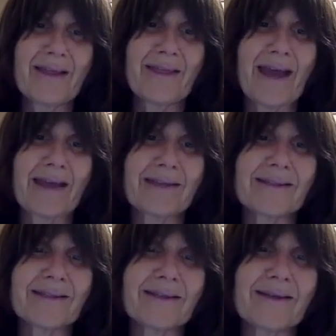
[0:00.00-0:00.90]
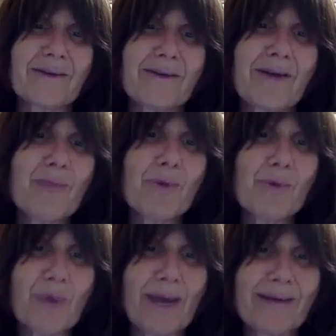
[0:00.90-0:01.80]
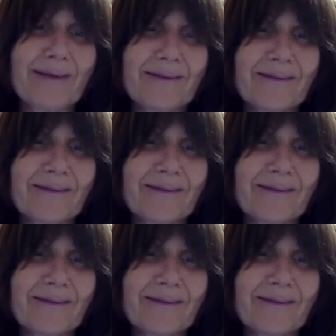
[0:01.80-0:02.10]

That number one,